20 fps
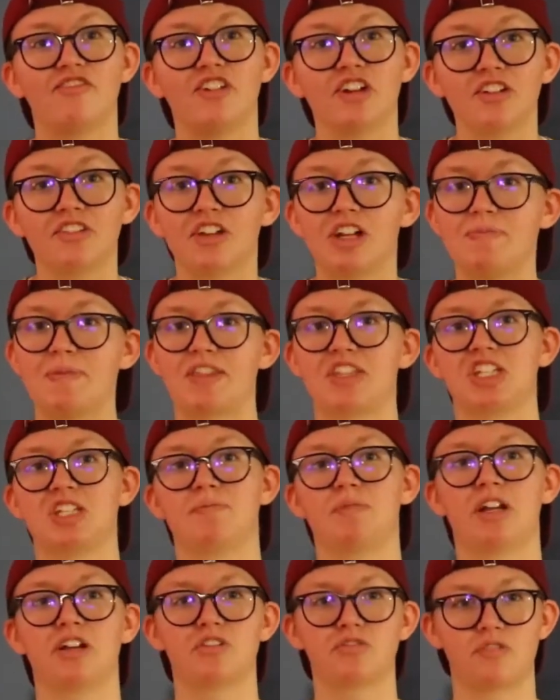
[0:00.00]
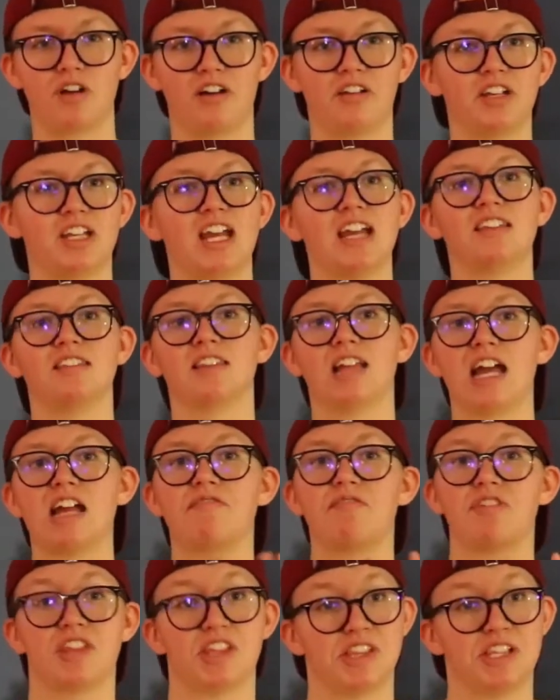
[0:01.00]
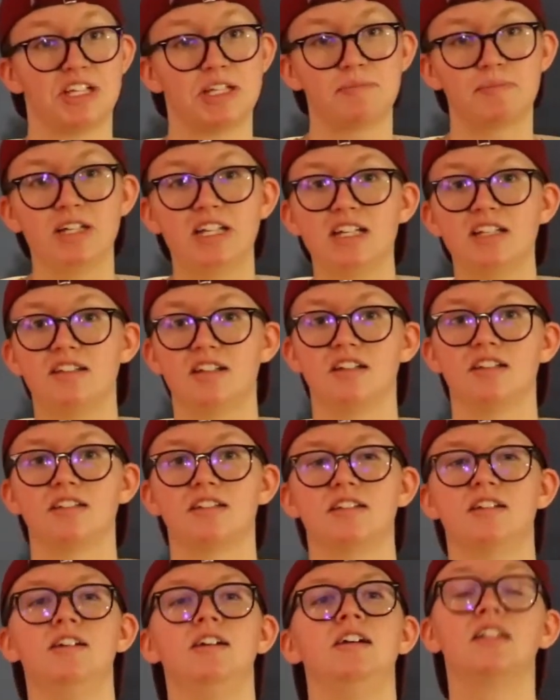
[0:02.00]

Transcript: further about the spirituality and life within these pieces.